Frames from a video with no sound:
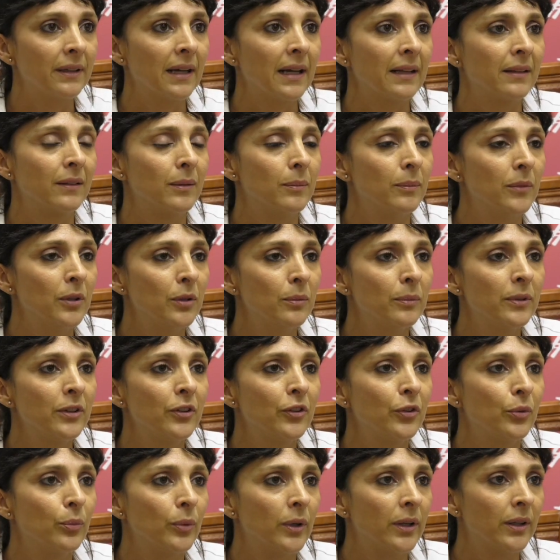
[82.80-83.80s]
At the
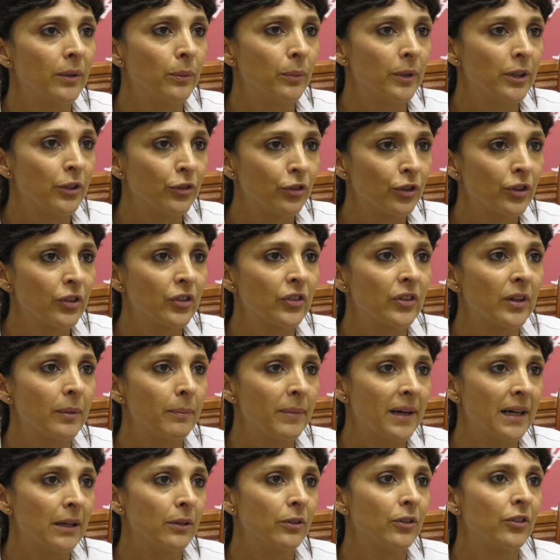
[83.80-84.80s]
moment, we're just
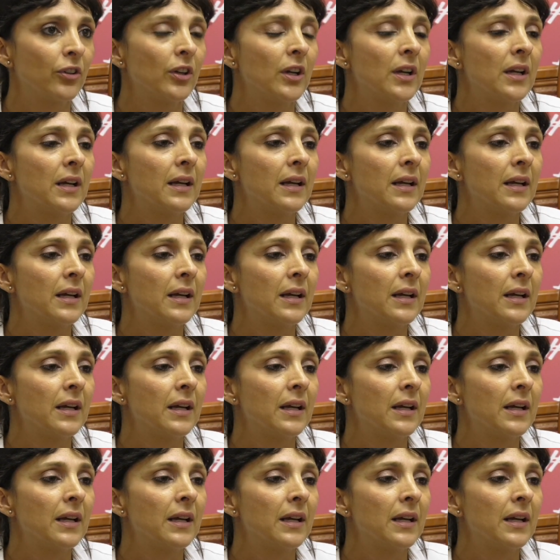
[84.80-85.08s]
about